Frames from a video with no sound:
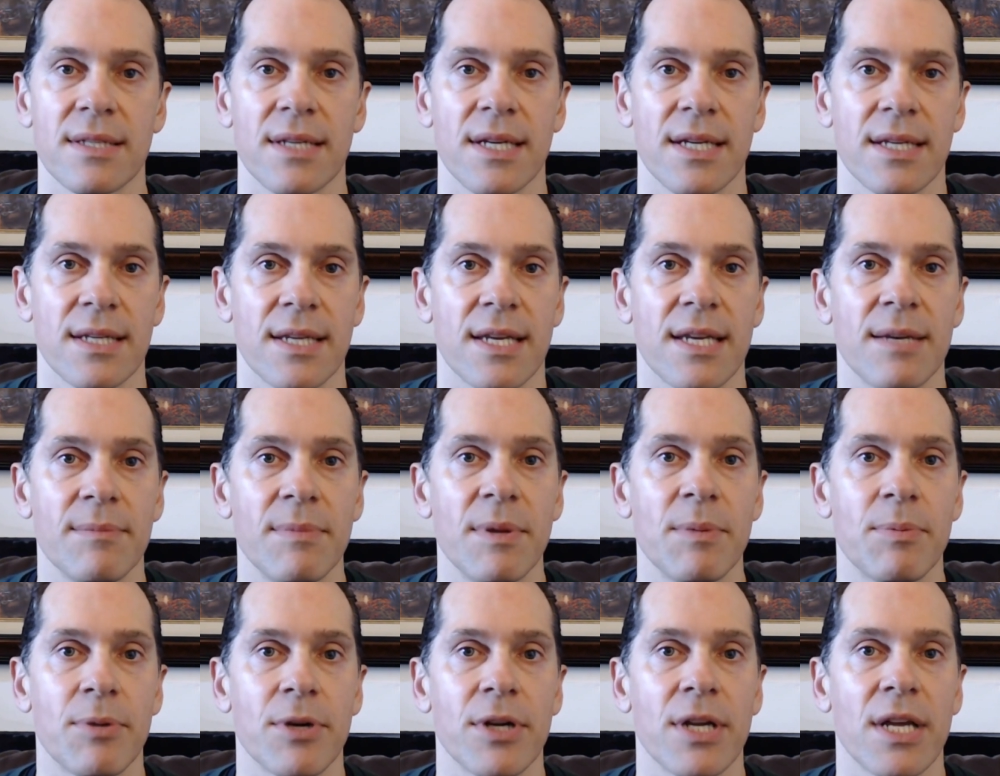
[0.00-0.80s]
it can be
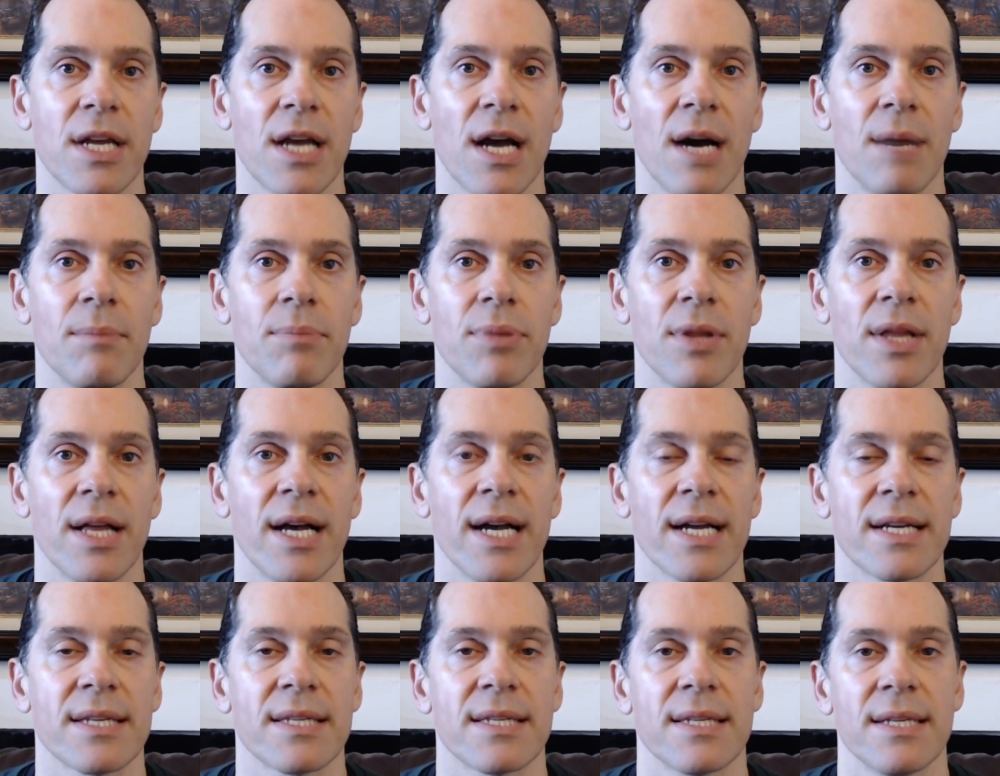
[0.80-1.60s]
pretty
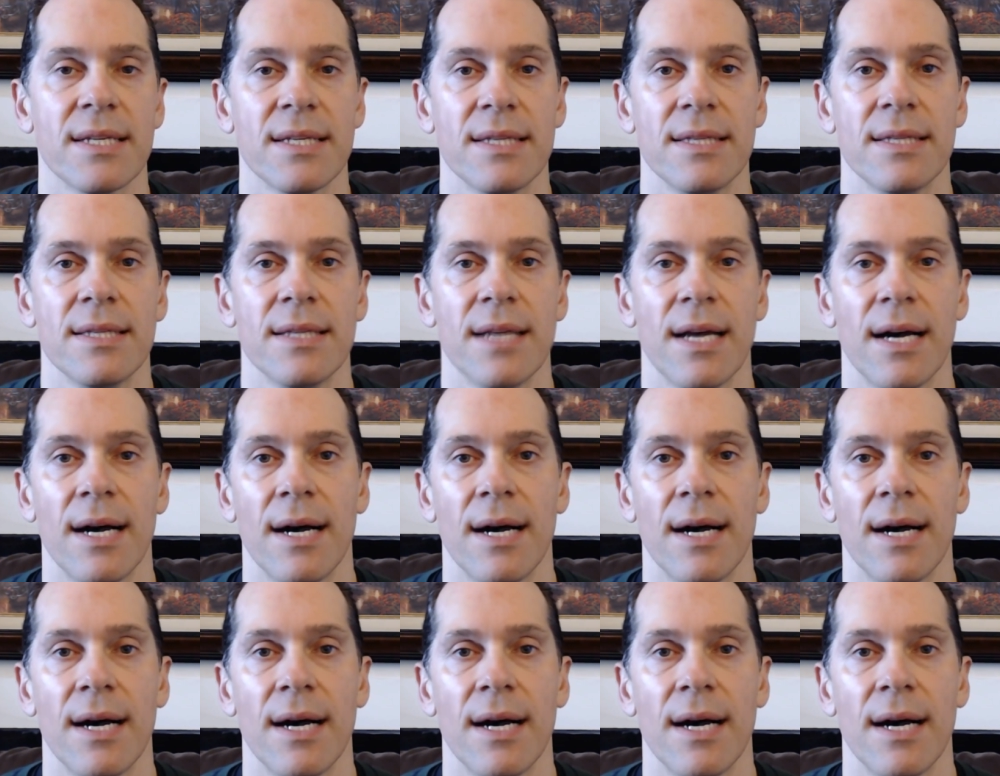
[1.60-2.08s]
complex, and